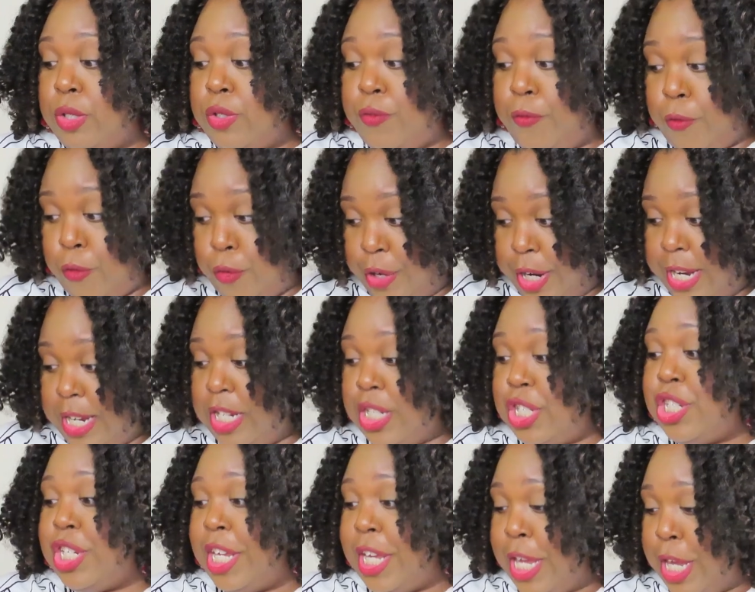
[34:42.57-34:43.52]

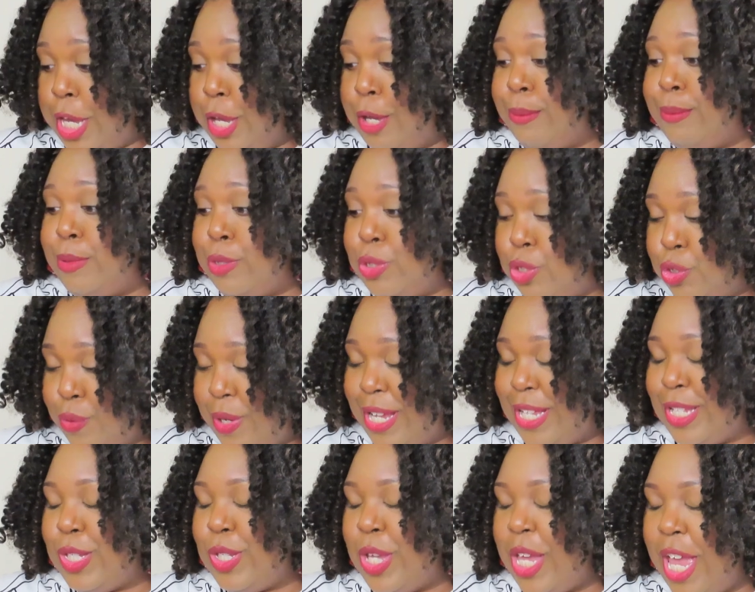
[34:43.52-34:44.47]
fringe hem
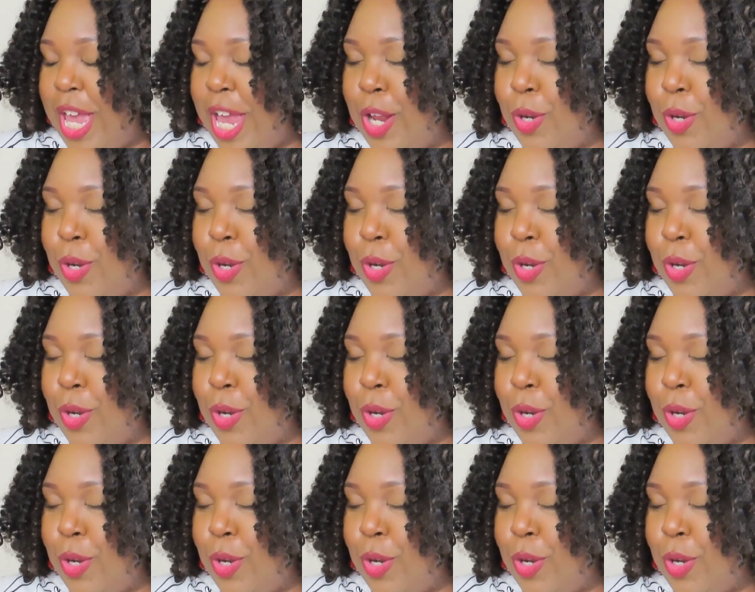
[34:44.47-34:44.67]
dress